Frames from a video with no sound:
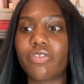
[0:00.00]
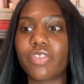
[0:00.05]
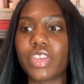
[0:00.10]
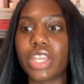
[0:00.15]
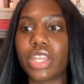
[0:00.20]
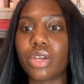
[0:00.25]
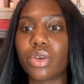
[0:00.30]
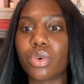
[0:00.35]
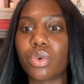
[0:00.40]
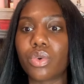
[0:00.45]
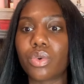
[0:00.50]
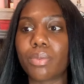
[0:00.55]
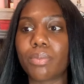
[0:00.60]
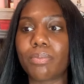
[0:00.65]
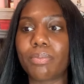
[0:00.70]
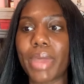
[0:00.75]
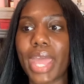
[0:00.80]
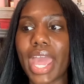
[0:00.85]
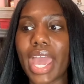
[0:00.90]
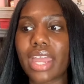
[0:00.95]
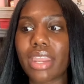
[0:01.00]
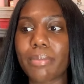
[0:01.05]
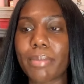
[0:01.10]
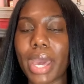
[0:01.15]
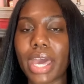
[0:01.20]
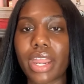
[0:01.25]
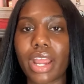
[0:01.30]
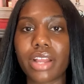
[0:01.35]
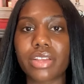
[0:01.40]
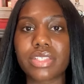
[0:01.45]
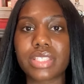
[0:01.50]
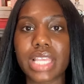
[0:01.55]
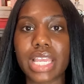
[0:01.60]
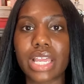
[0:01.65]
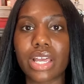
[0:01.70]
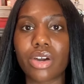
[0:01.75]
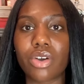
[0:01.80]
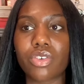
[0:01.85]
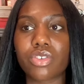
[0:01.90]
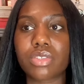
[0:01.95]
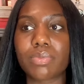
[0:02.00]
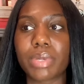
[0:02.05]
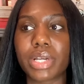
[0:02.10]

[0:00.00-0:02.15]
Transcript: feel bad about ourselves